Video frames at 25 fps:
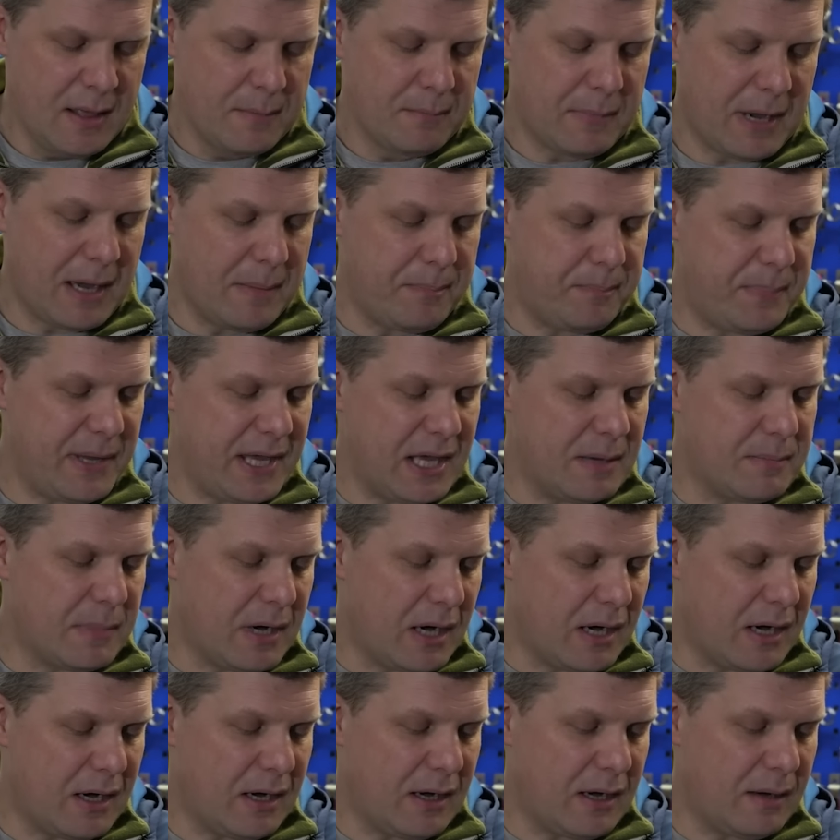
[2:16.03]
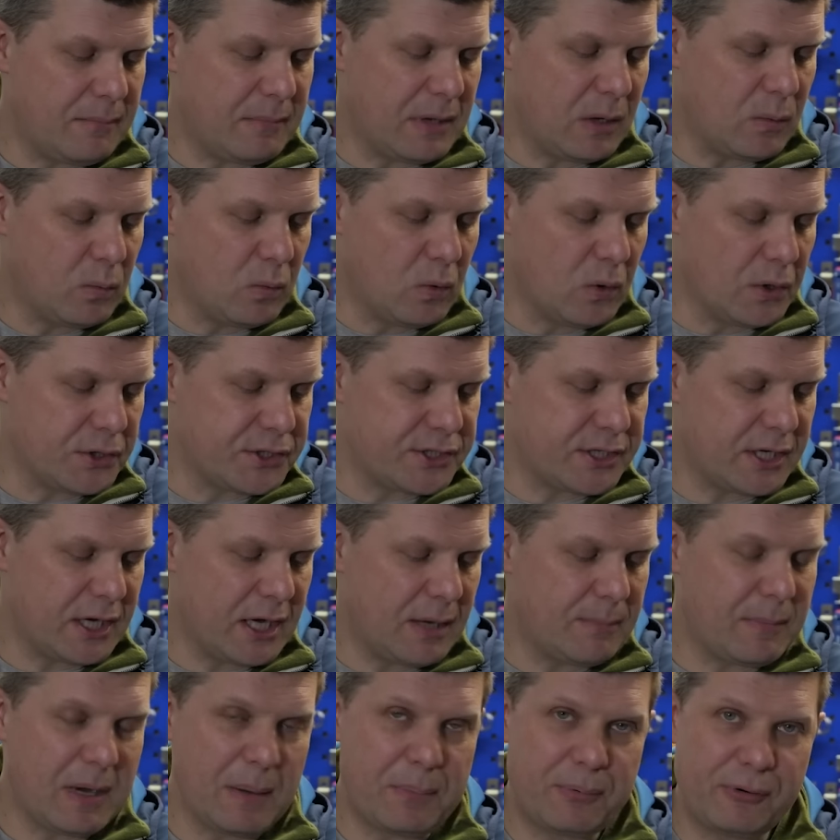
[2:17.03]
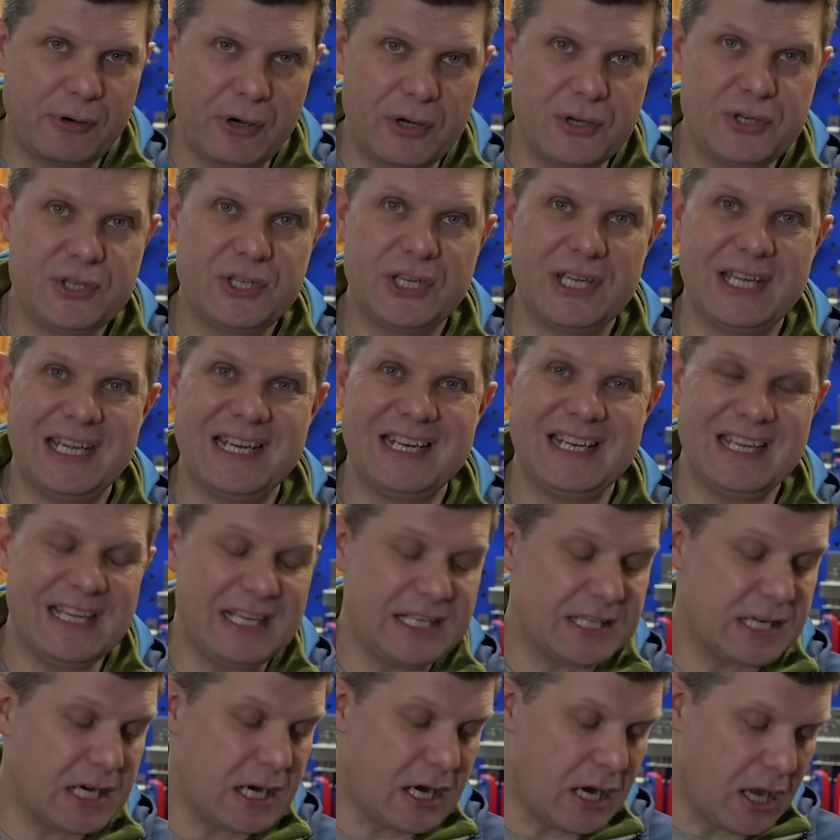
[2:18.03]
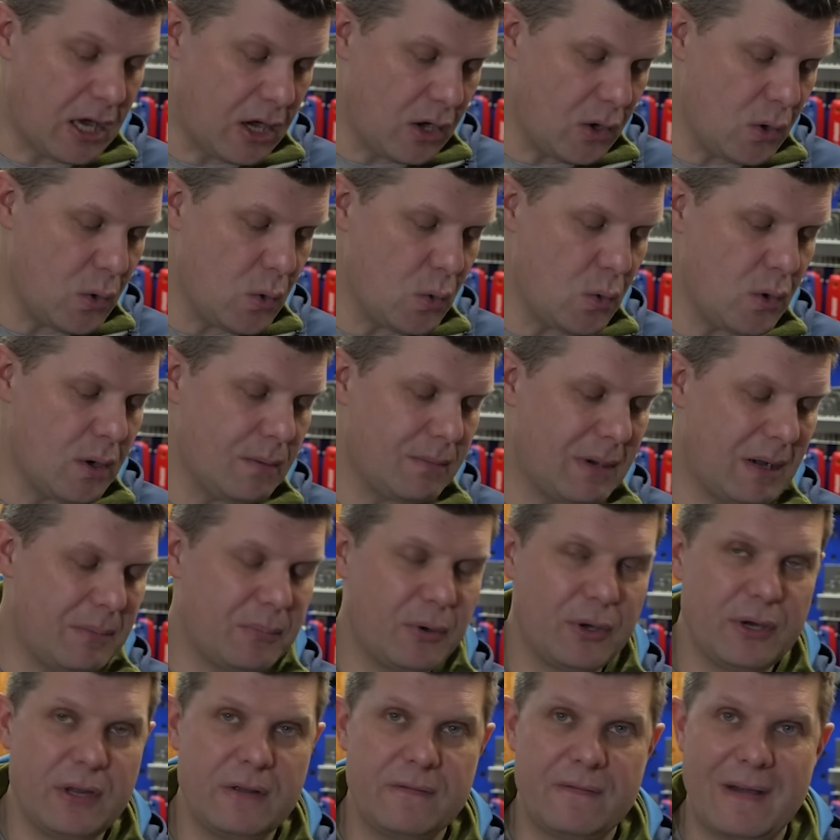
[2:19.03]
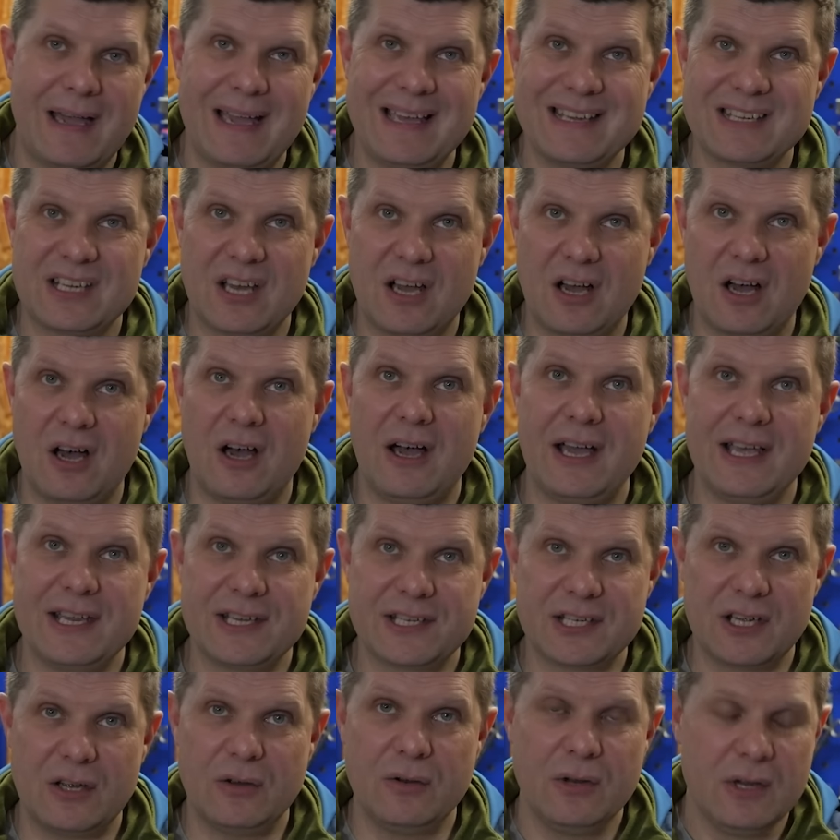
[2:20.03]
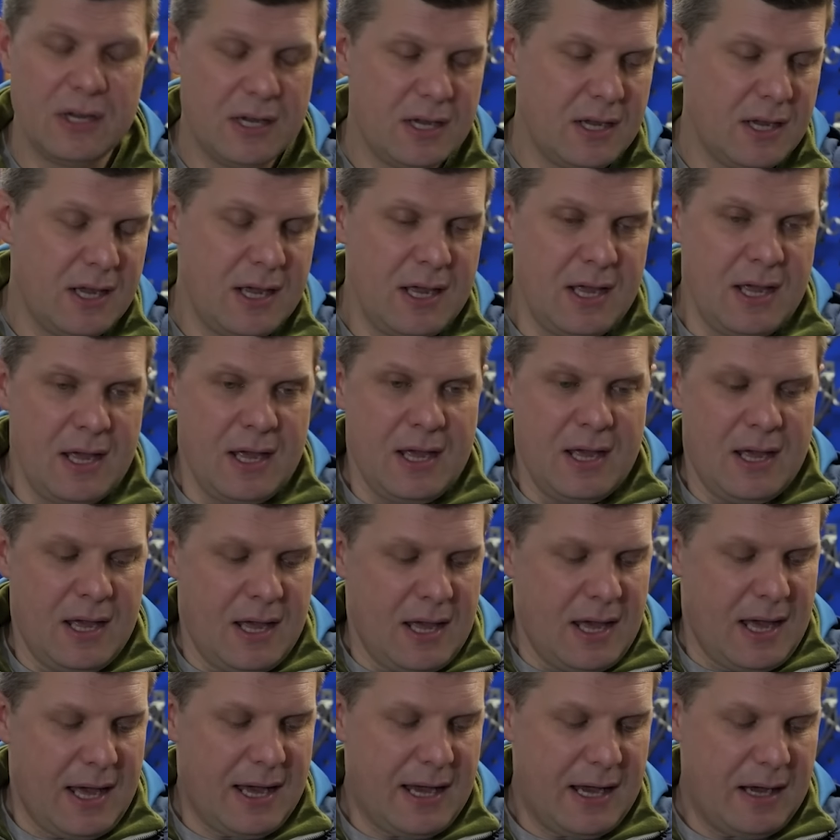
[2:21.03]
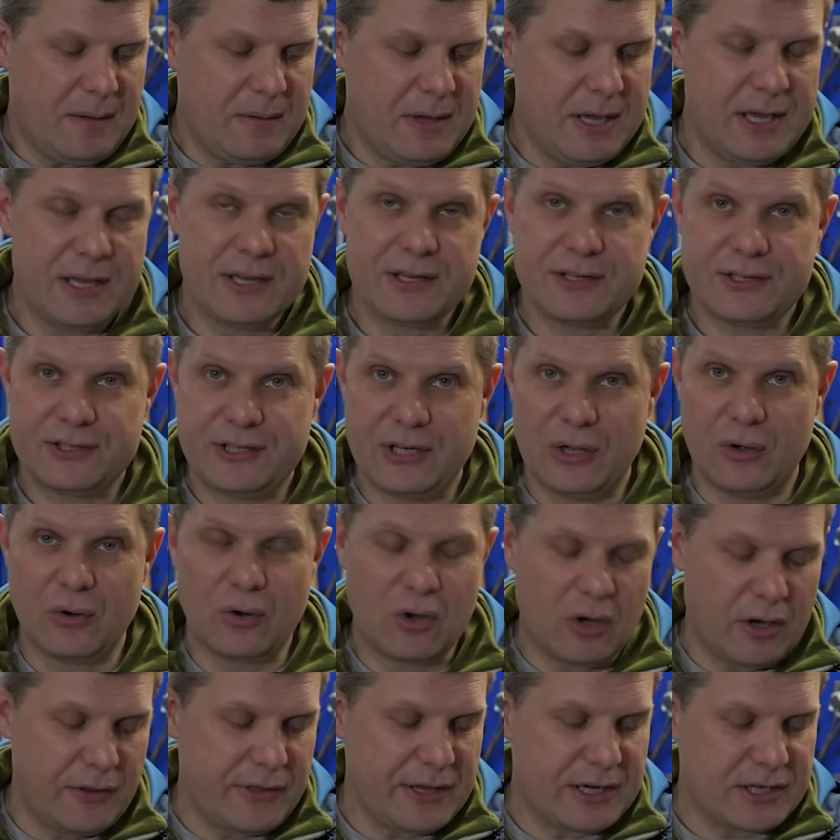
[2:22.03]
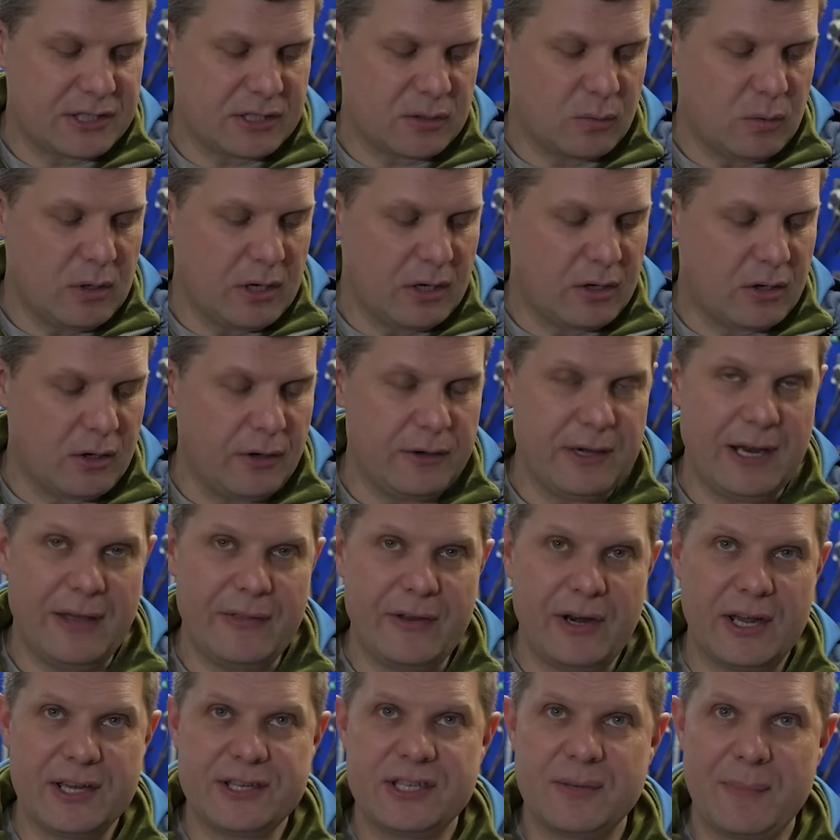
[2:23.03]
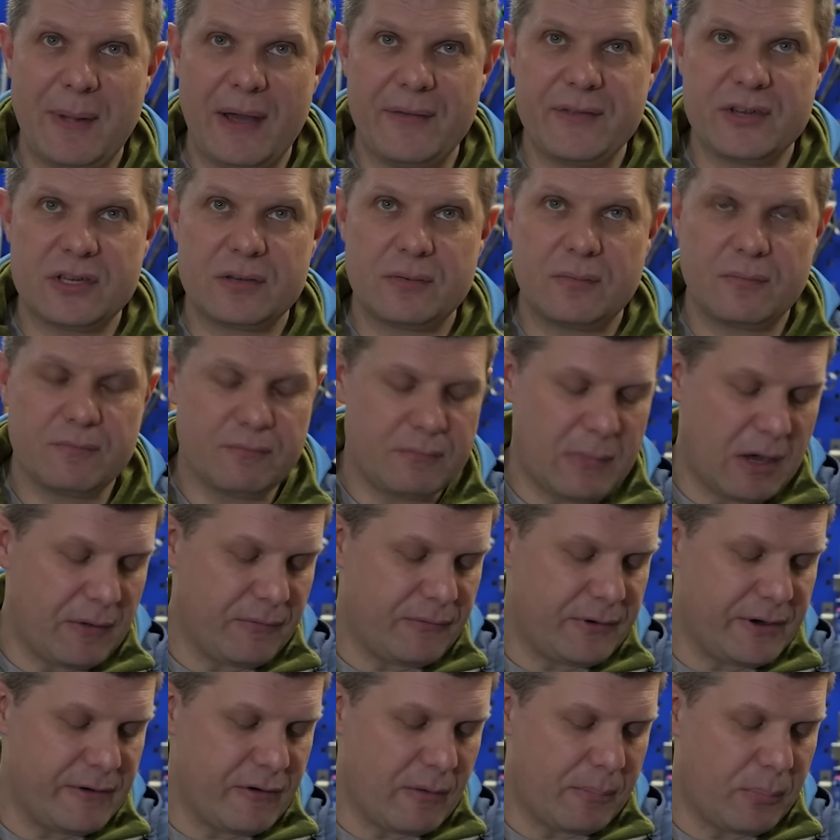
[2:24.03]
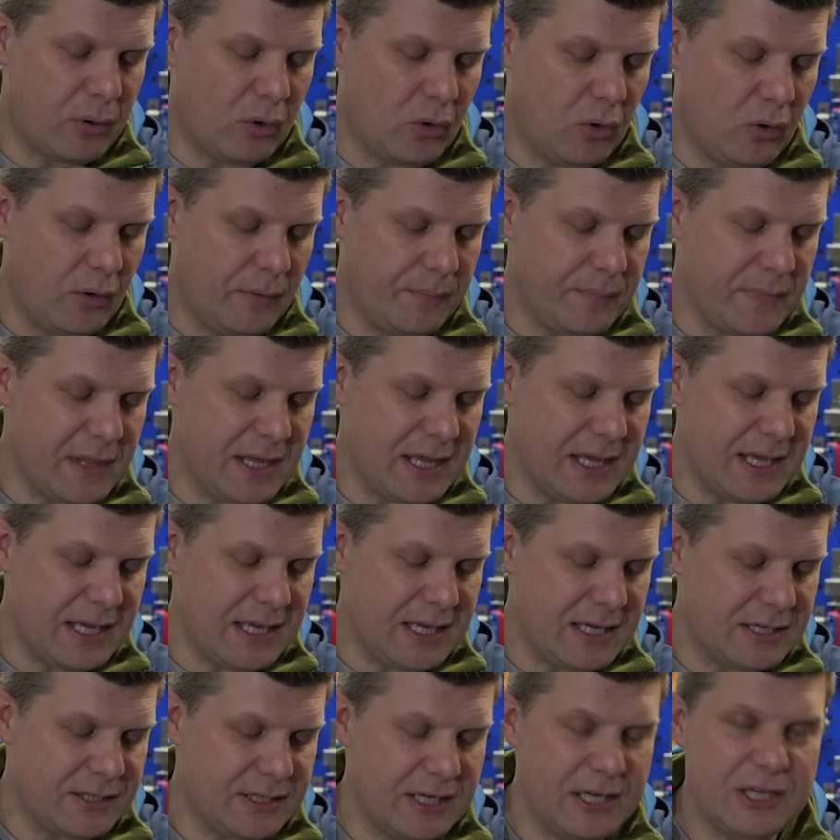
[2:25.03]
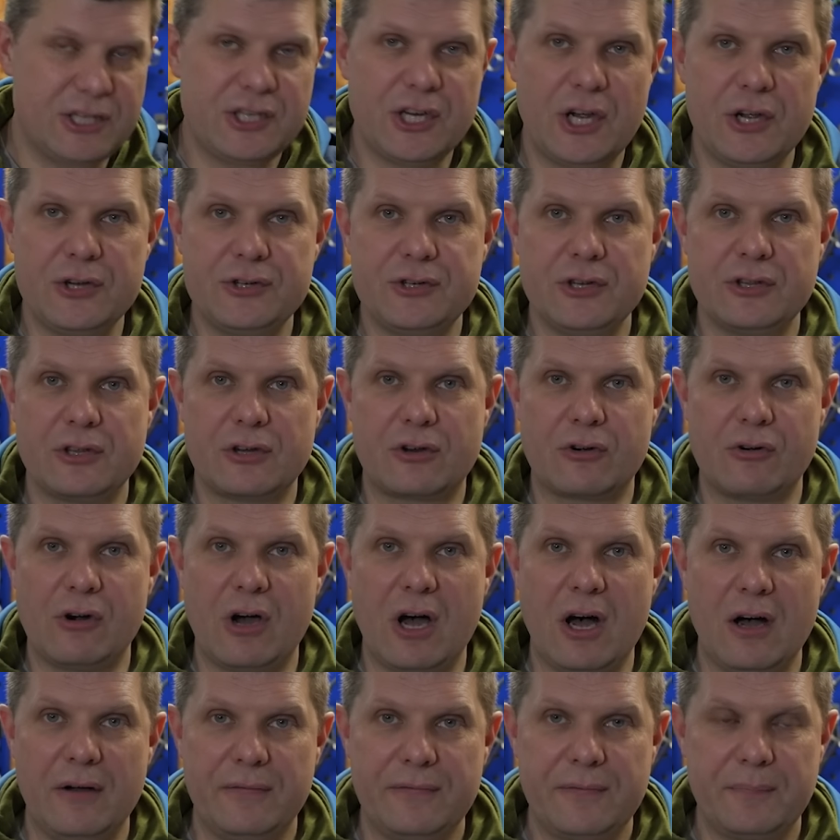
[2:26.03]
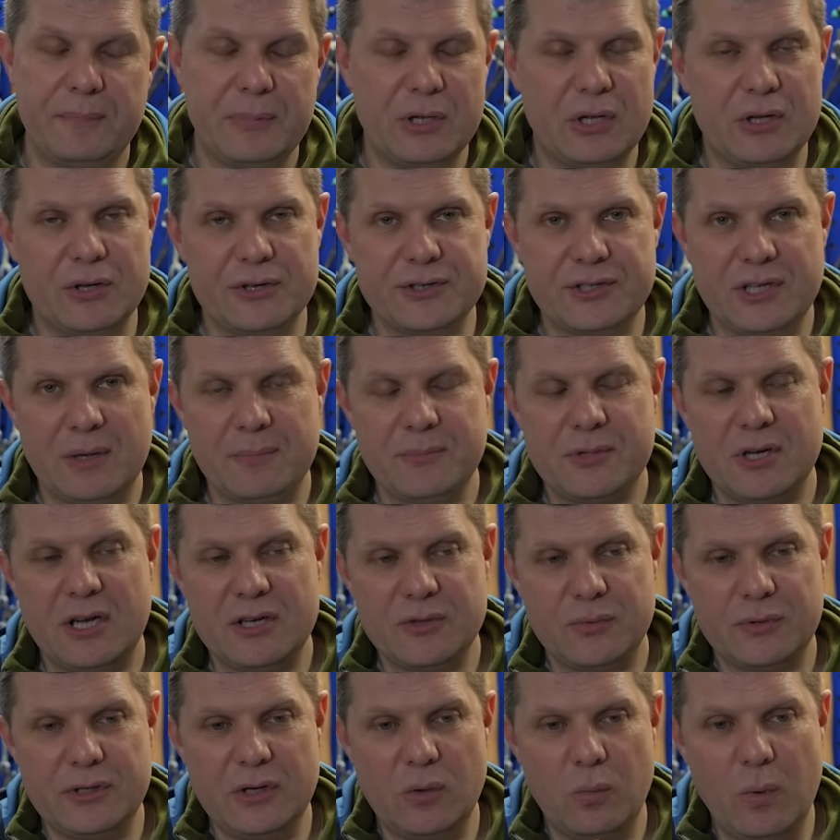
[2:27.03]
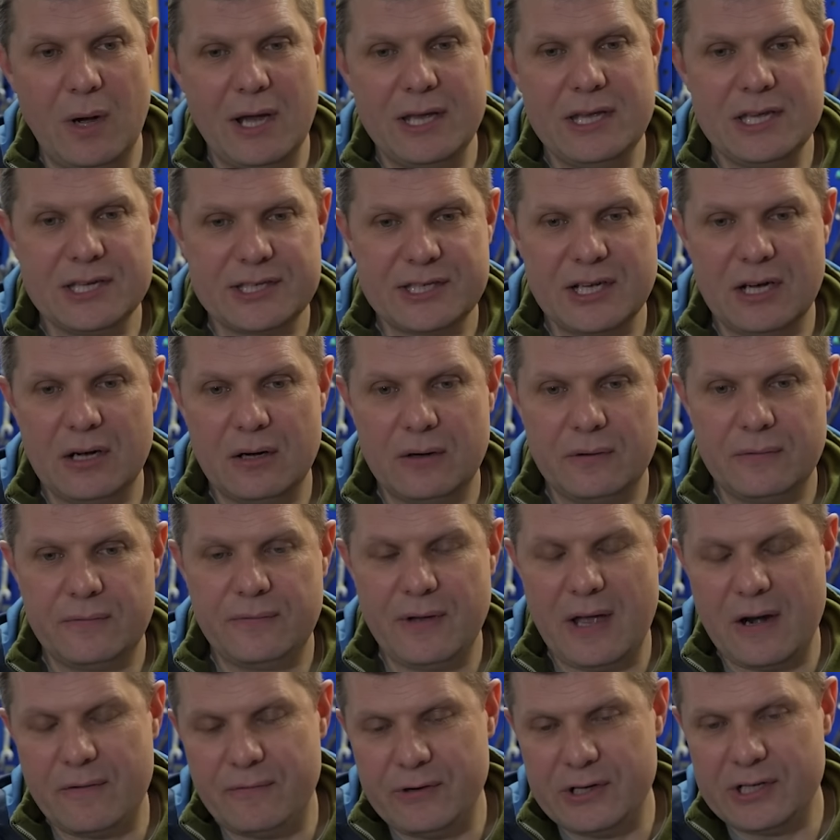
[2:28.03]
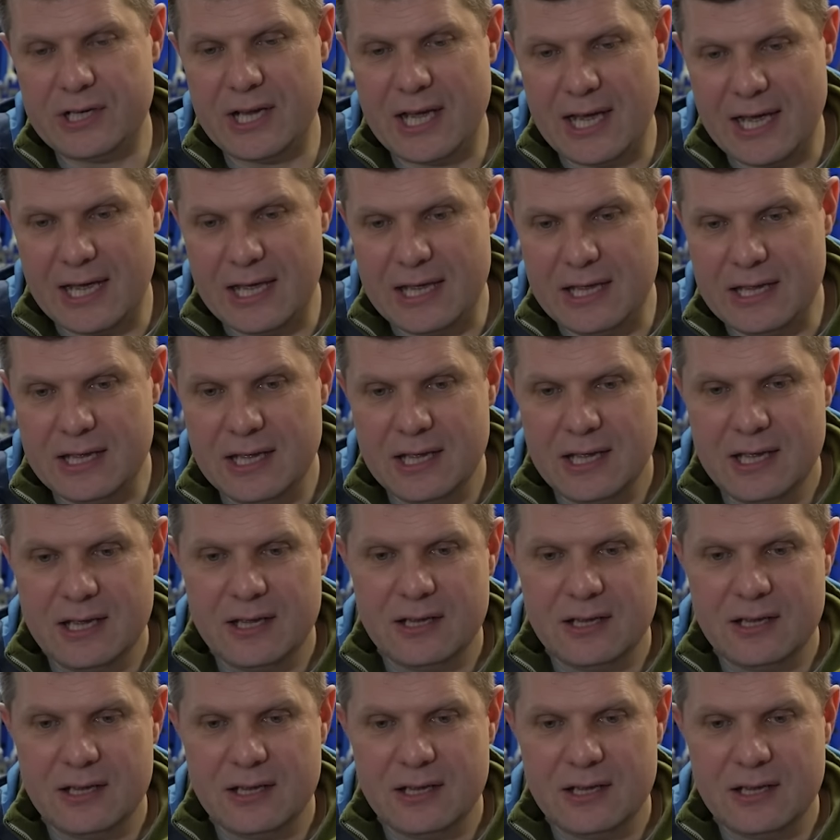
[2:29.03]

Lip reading: My BMR, my water, my protein is low. My body fat is high. So still got things to work on. Now, the nice thing about this monthly report is it shows you the graph, because sometimes when you weigh yourself every day,